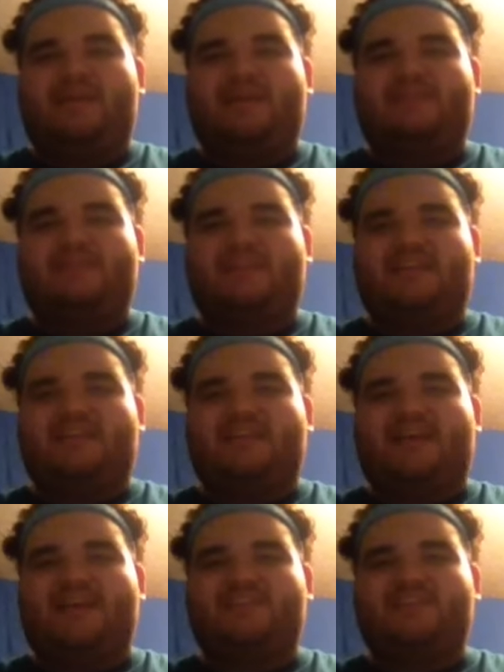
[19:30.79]
as they did
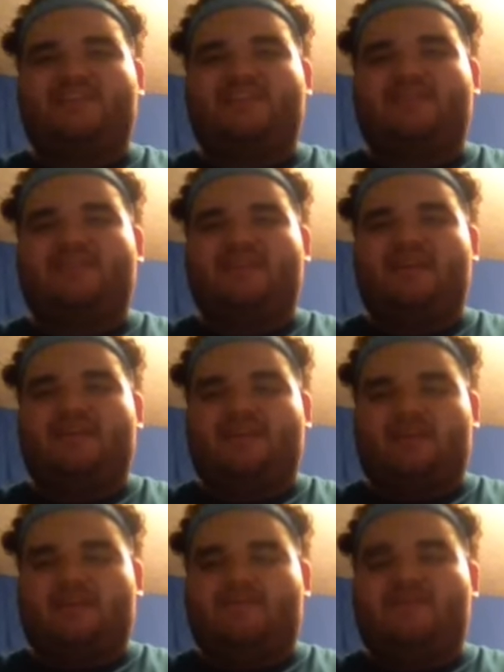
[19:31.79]
last year in
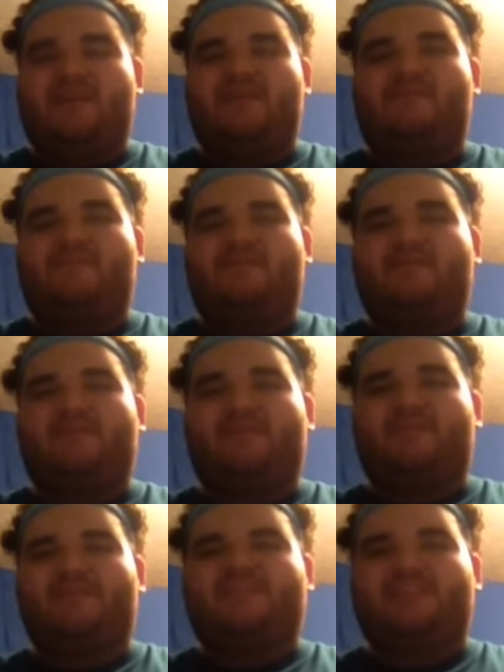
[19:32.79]
the Final Four when they
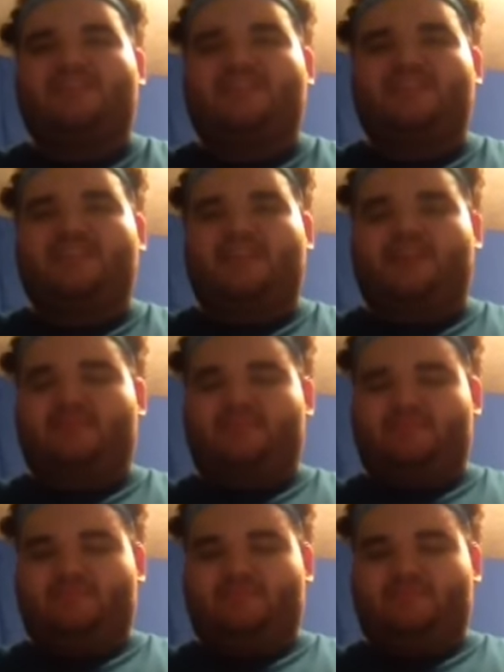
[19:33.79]
were a 7th seed.